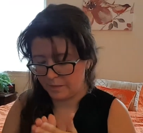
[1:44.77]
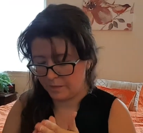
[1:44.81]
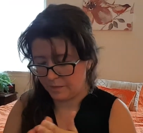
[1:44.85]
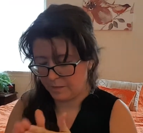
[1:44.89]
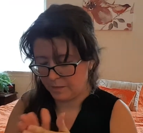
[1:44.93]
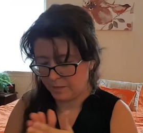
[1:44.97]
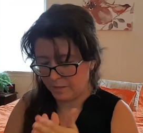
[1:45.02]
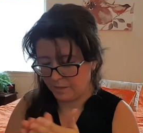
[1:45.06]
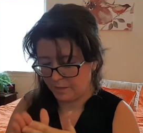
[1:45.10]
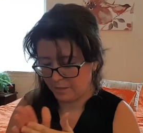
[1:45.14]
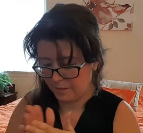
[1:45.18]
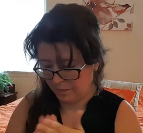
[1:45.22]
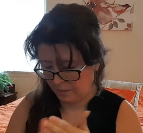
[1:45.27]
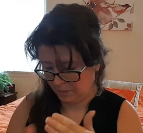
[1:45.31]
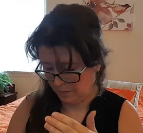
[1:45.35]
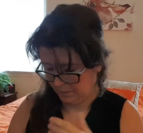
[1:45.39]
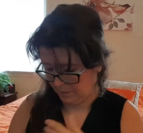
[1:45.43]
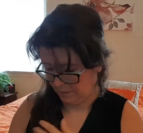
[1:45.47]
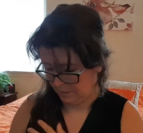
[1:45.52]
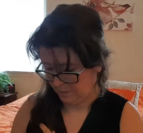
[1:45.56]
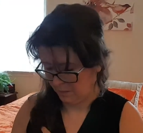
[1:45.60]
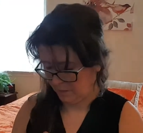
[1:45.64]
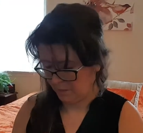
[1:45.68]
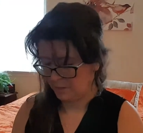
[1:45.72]

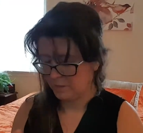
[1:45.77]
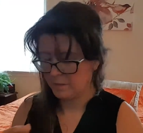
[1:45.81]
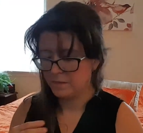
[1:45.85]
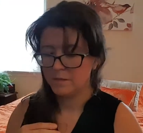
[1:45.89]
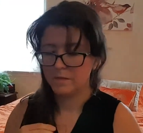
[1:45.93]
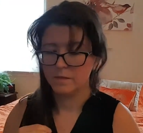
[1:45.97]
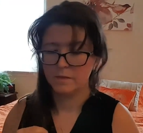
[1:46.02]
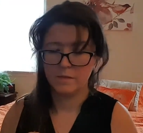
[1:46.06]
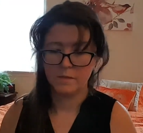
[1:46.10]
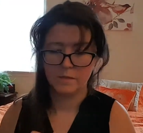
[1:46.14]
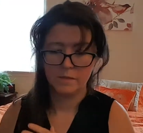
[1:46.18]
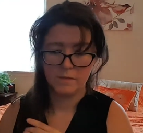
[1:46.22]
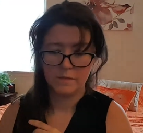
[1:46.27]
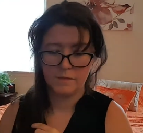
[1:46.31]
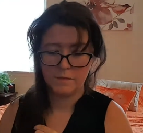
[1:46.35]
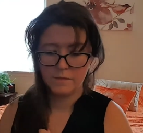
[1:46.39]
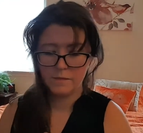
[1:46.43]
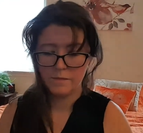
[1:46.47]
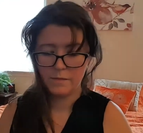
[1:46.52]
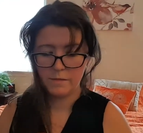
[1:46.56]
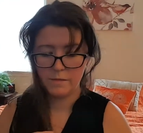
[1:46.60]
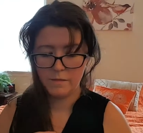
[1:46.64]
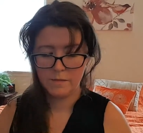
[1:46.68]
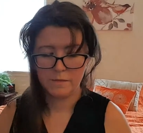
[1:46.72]

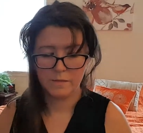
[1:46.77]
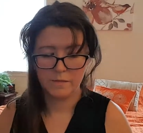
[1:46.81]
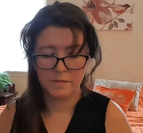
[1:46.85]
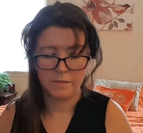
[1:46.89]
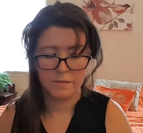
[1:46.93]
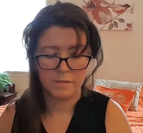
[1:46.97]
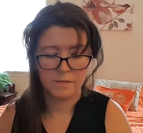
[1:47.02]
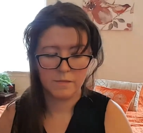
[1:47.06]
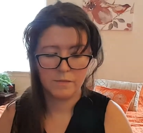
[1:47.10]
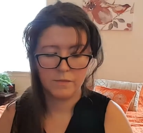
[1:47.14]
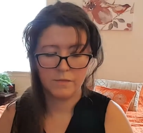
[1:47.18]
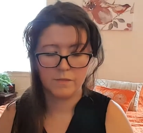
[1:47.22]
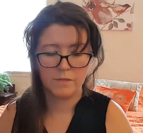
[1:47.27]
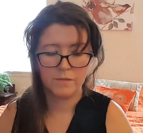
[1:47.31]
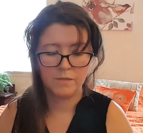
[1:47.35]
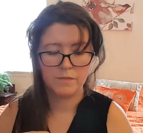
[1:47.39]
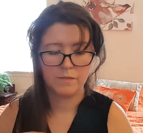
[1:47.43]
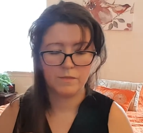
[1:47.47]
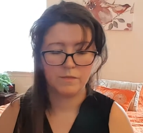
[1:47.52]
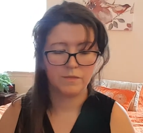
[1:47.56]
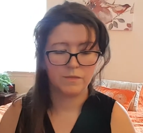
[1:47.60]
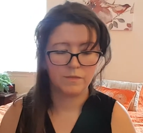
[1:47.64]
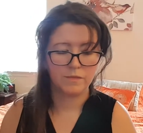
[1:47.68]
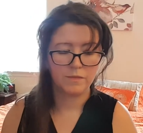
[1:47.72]

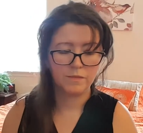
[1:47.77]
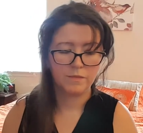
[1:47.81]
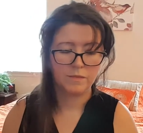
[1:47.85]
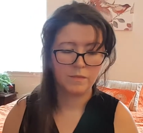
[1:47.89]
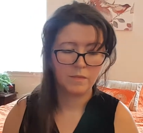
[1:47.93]
[no speech]